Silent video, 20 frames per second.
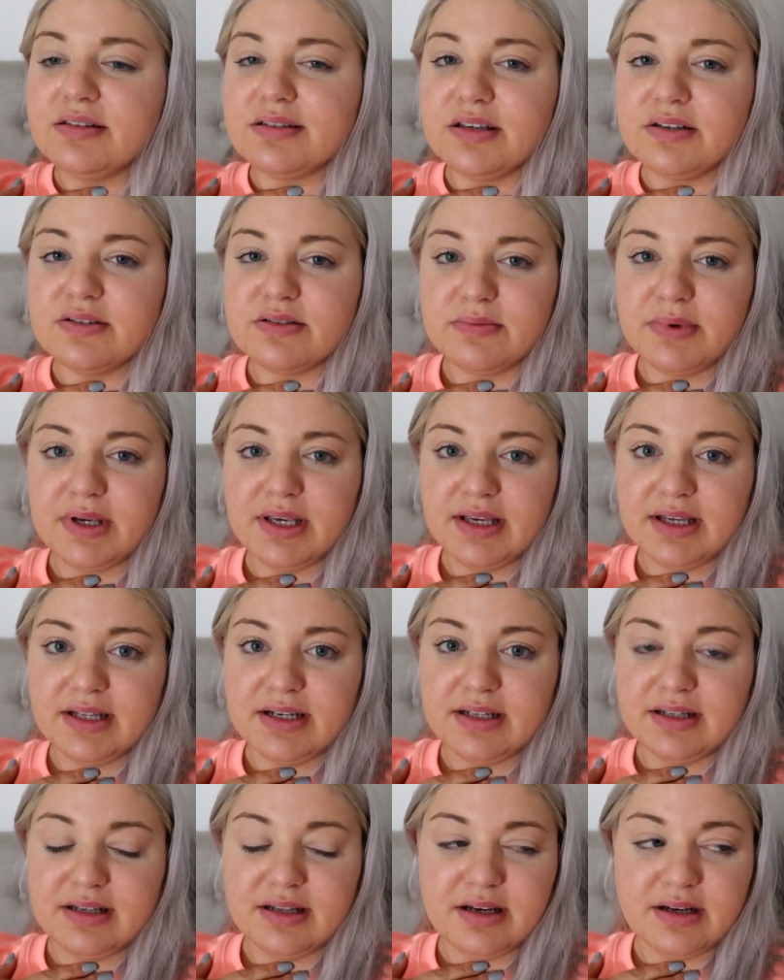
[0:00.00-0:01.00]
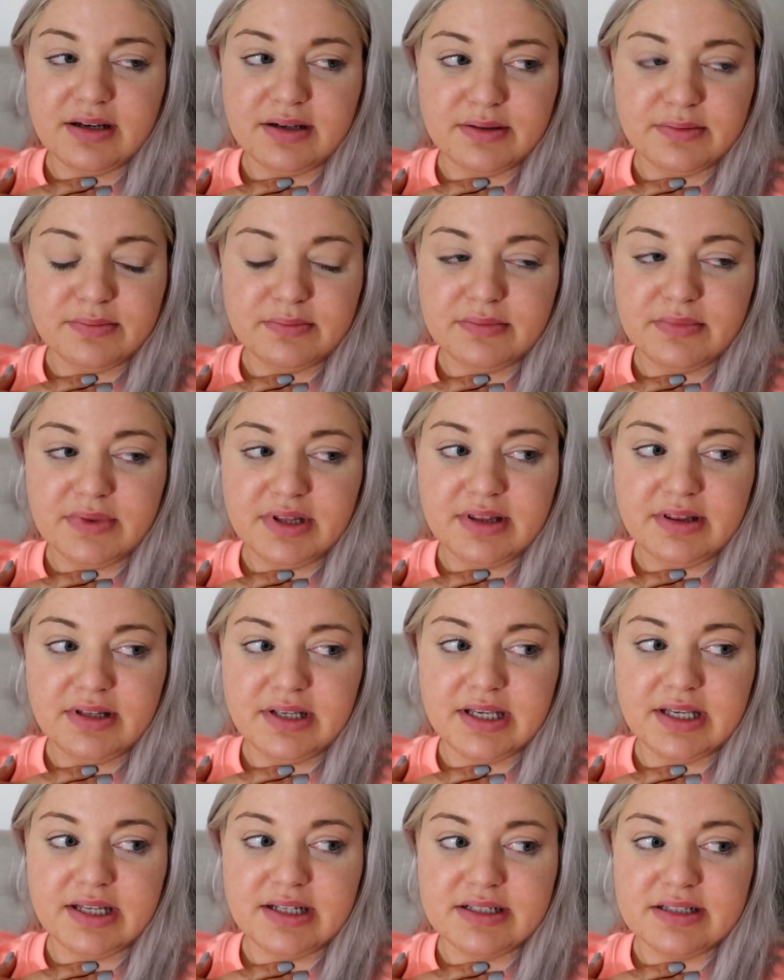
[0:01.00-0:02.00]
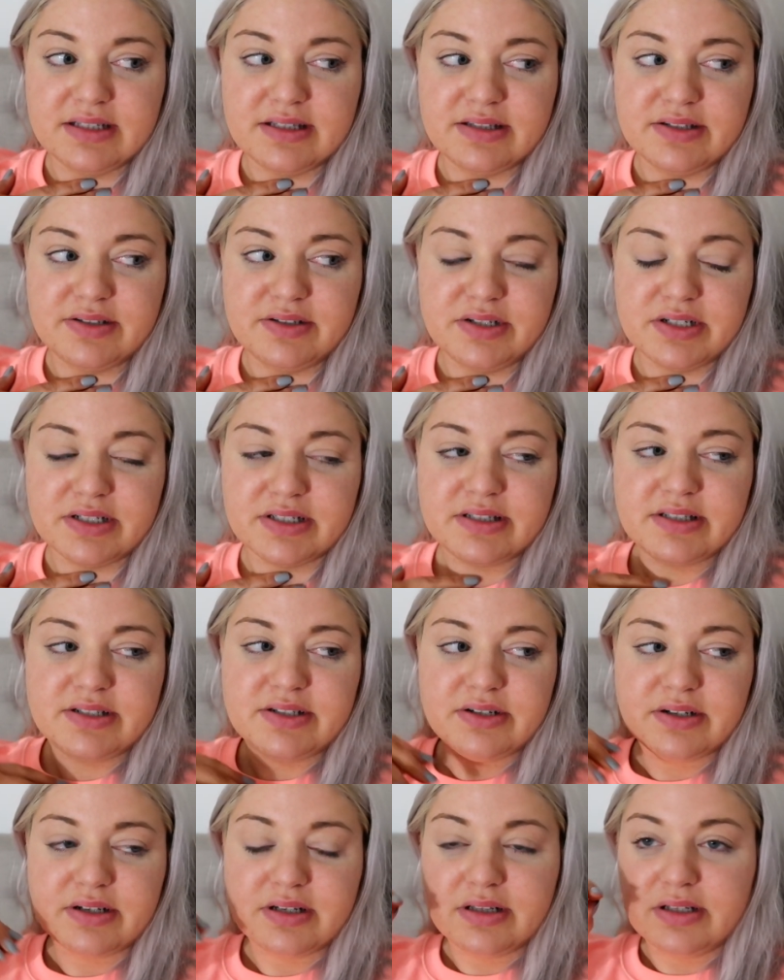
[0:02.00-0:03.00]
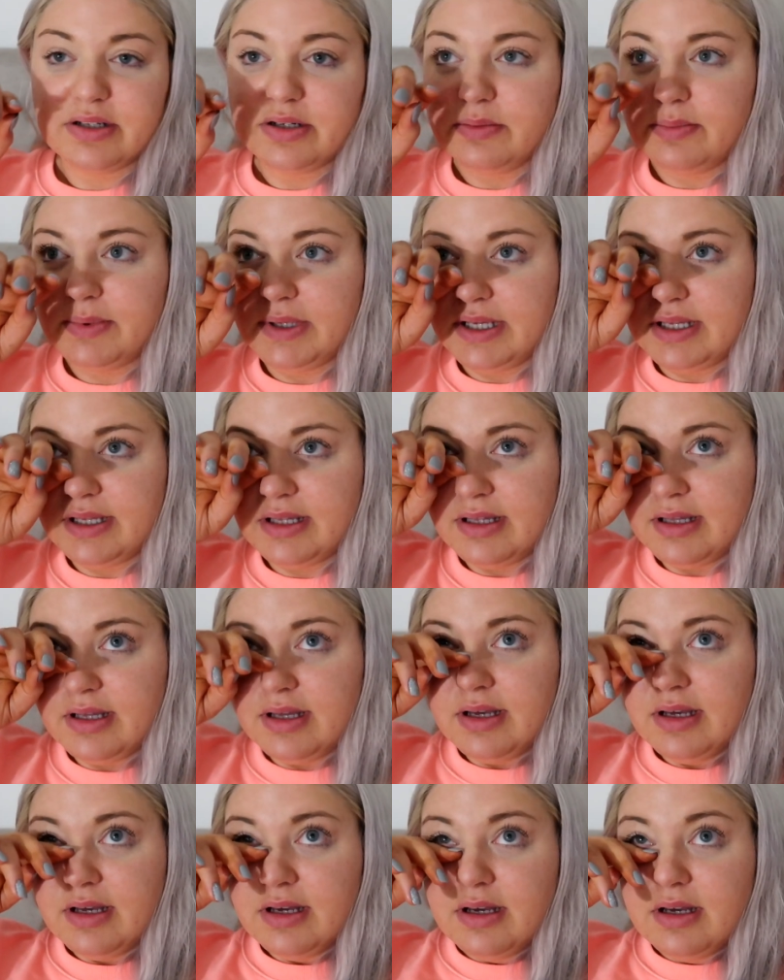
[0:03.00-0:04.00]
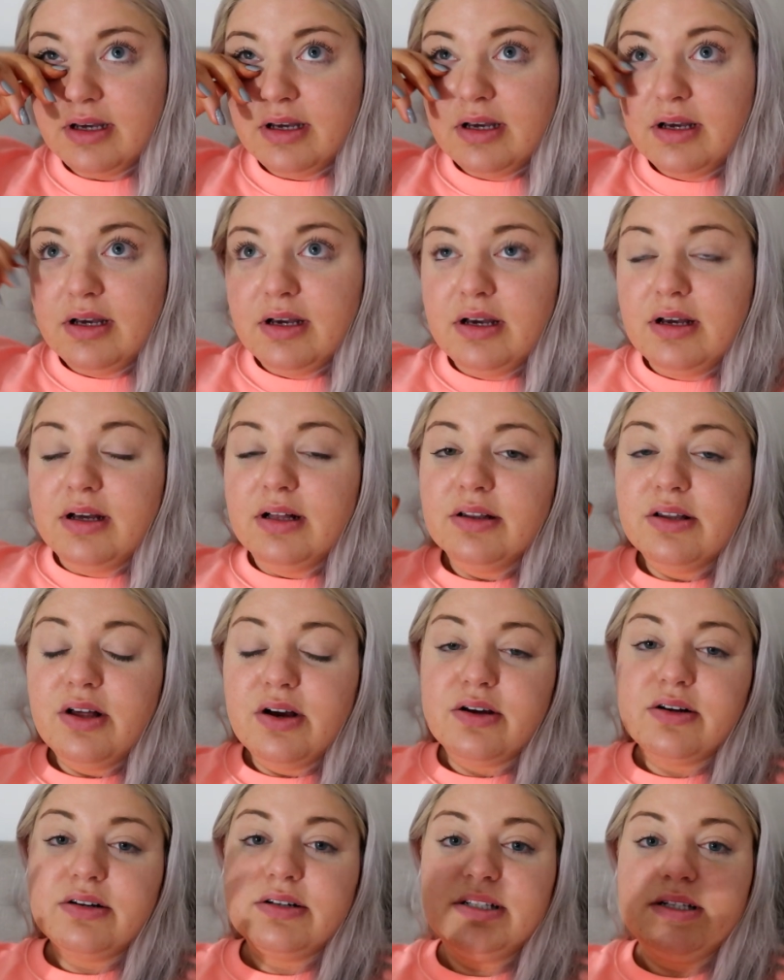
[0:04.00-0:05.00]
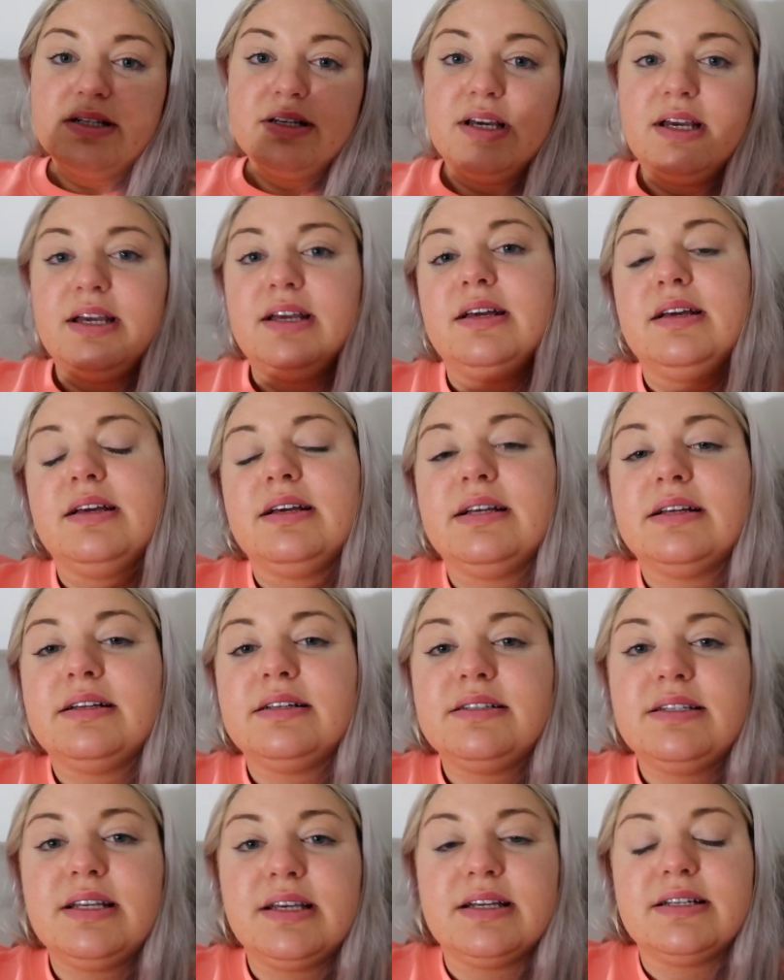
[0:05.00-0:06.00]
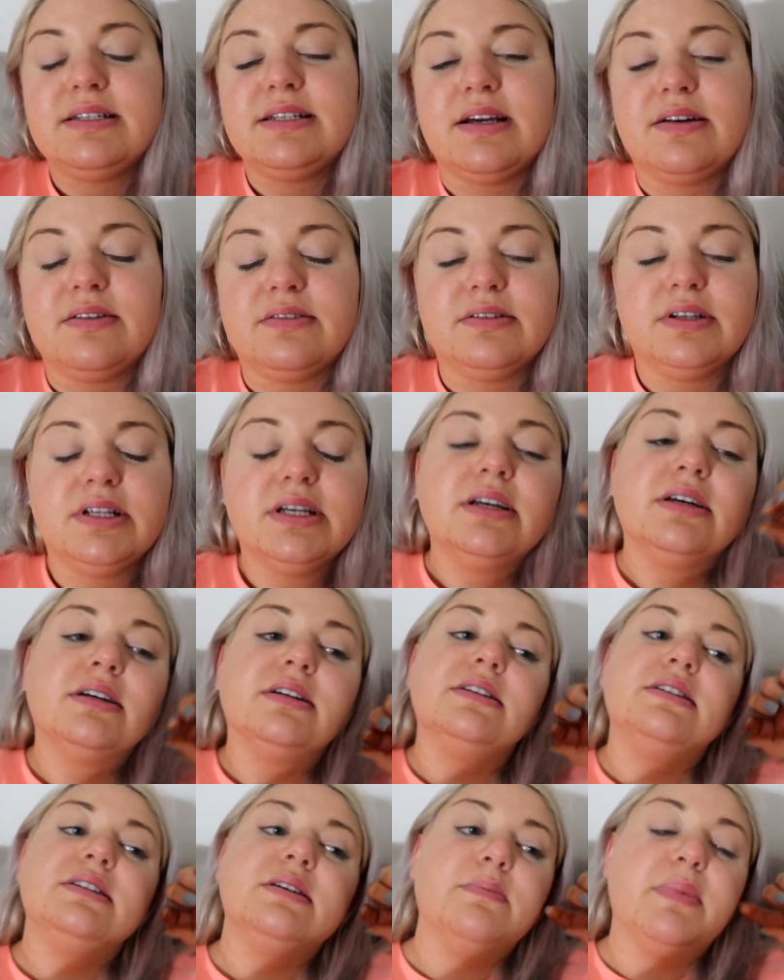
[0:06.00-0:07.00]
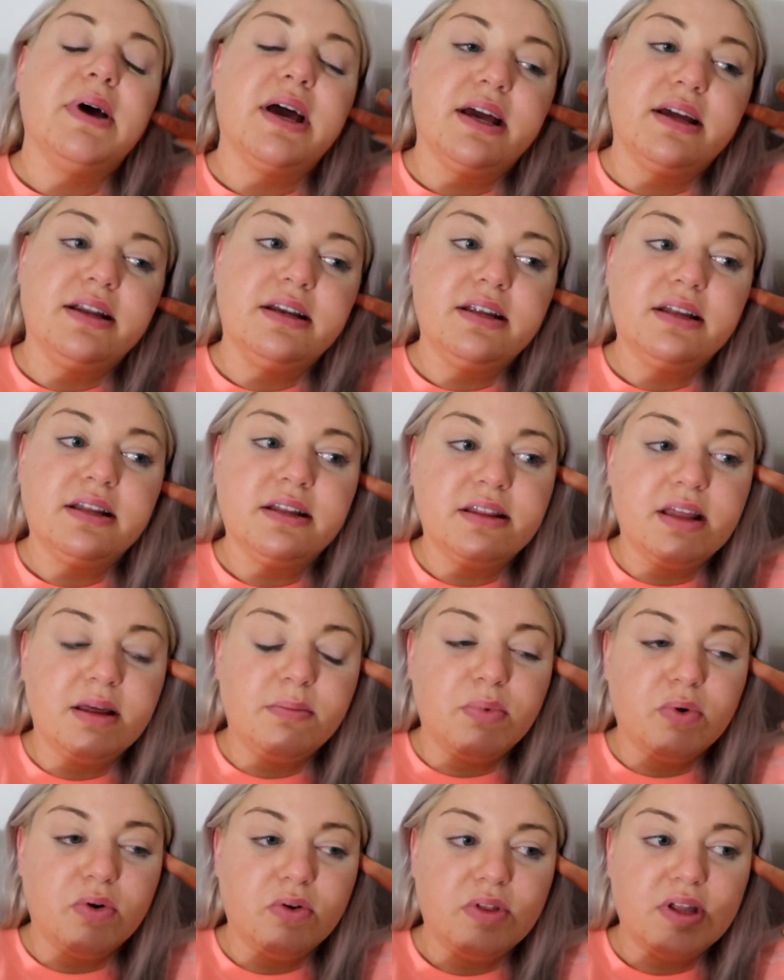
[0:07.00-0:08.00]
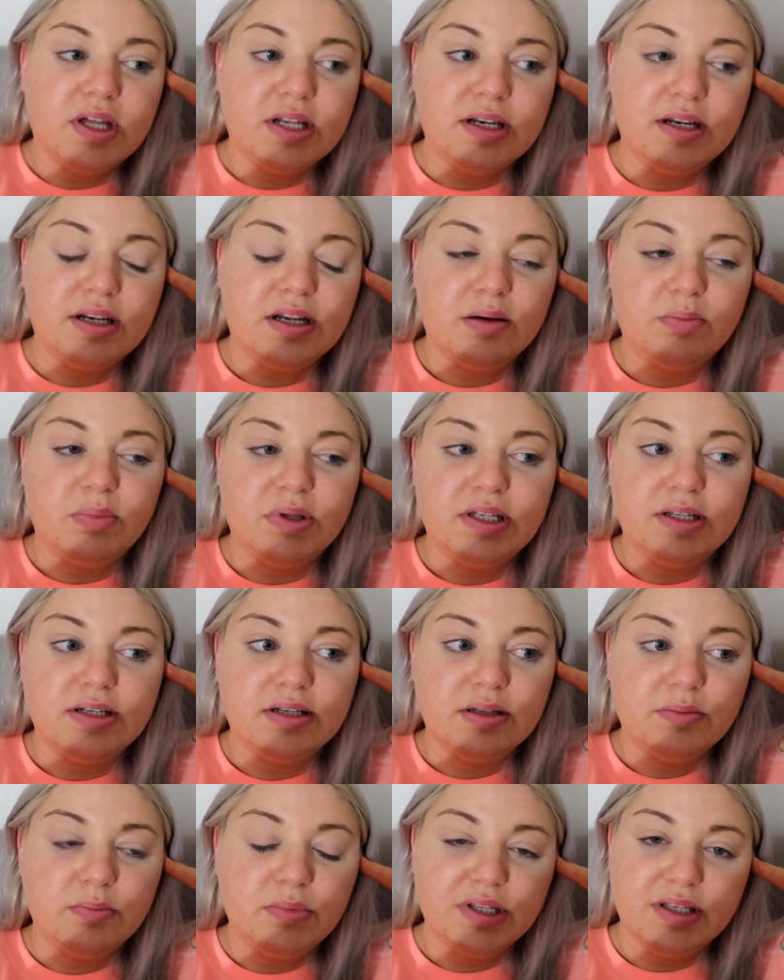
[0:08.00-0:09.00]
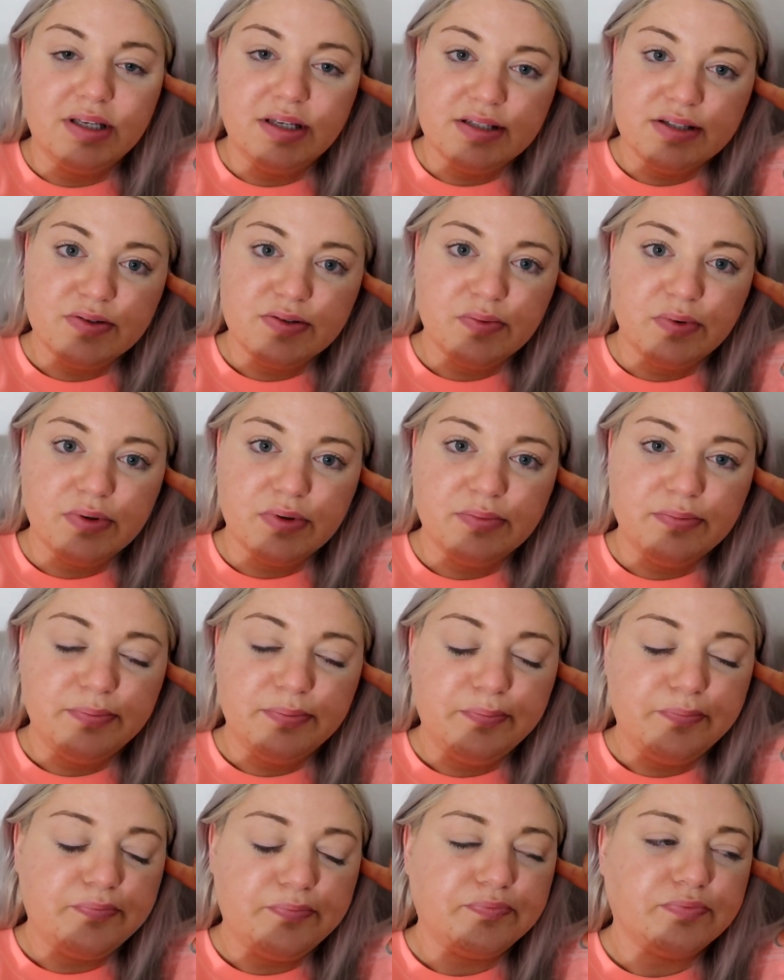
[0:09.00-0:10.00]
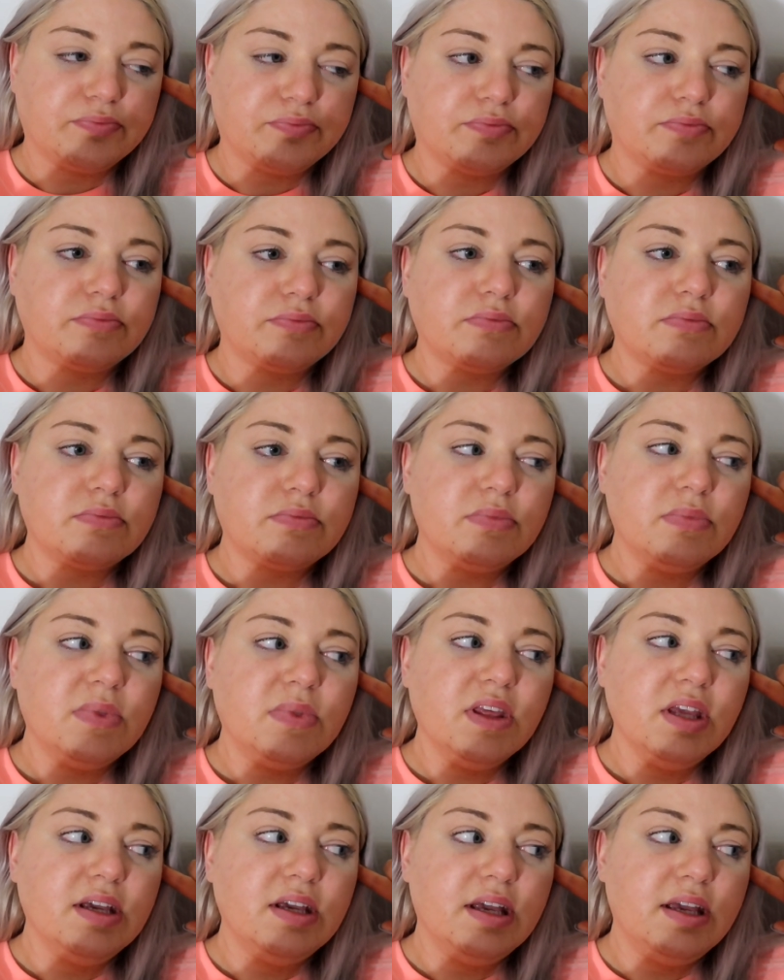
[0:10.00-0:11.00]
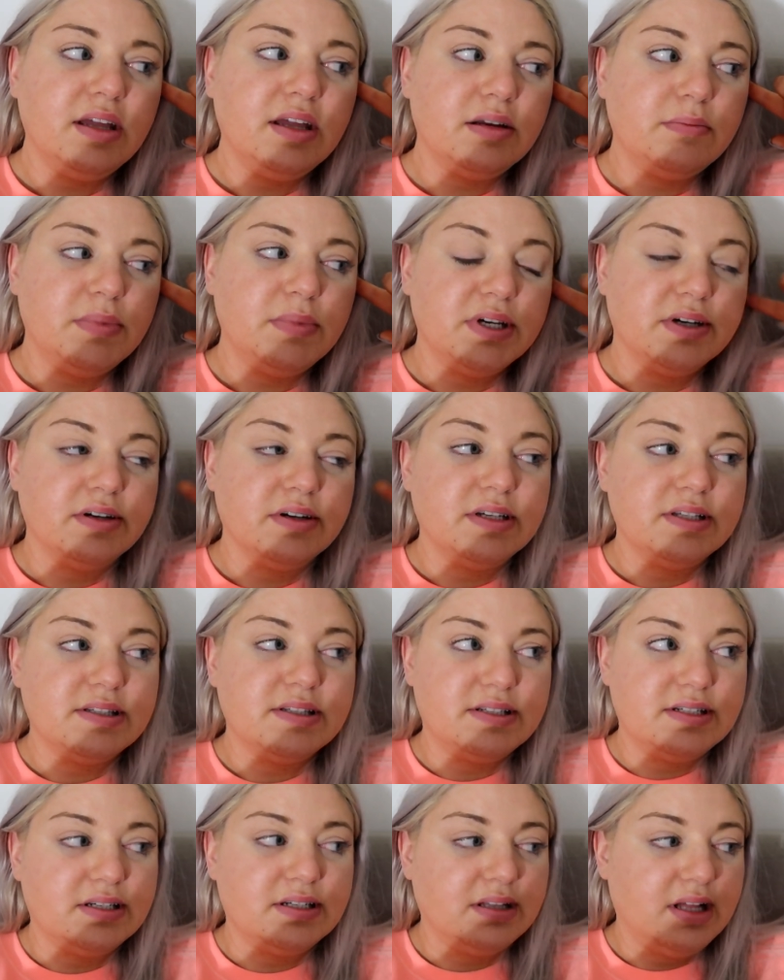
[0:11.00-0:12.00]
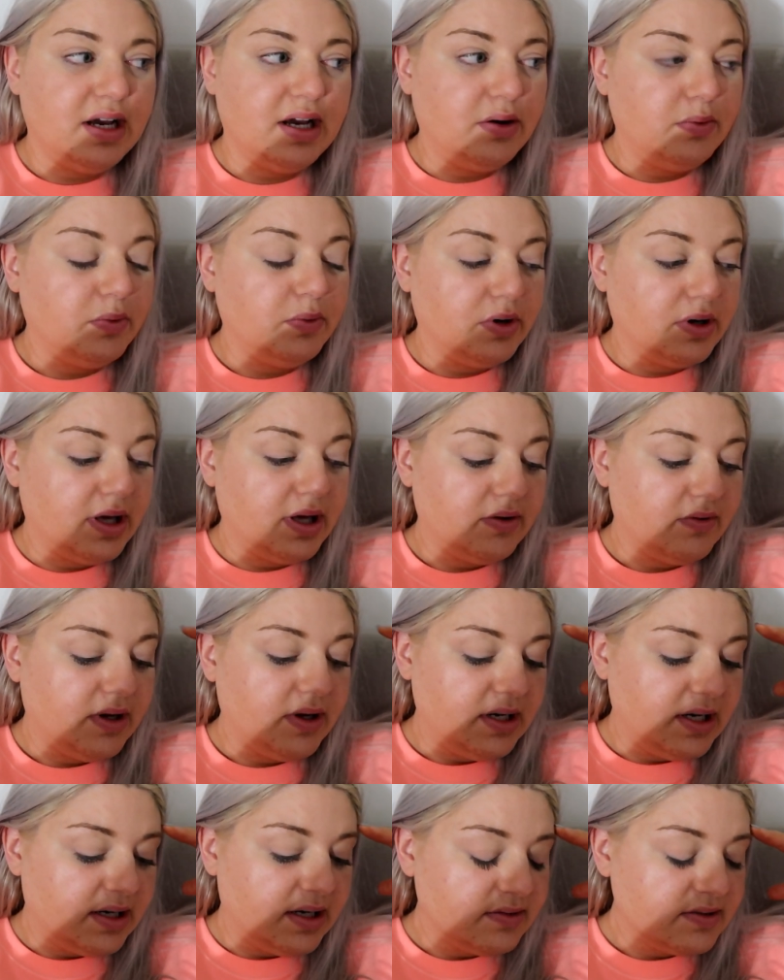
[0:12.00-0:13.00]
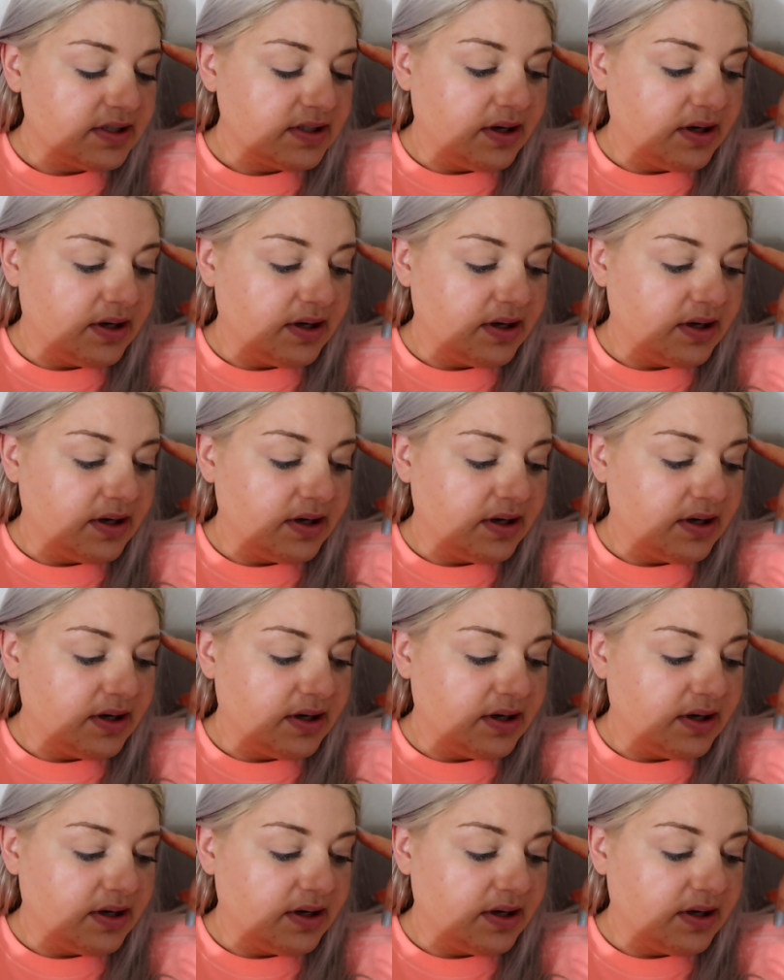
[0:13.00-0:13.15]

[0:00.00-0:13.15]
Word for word: Excuse me. And then, the kids just took a little bit longer tonight to get down to bed. They both ended up in Amelia's room. And Amir is still out working right now.